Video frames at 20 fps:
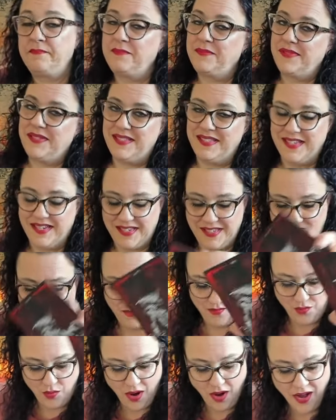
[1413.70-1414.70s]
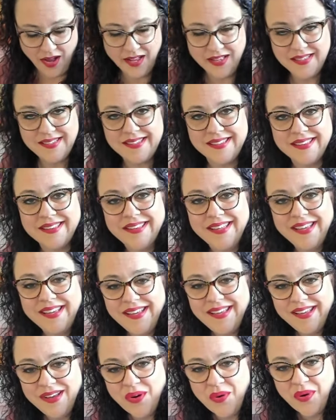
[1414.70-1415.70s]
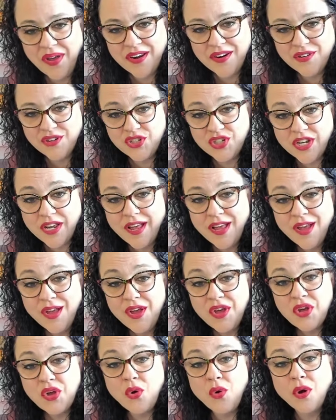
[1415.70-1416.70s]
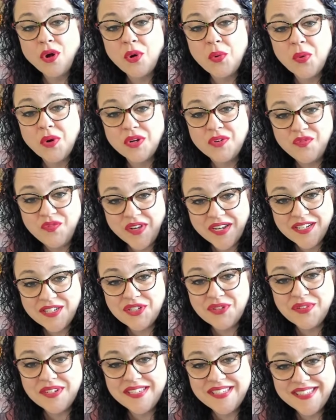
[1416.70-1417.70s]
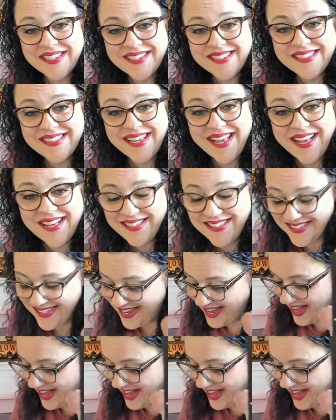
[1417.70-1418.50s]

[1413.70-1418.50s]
Six of Wands, Leo energy, going toward victory, success.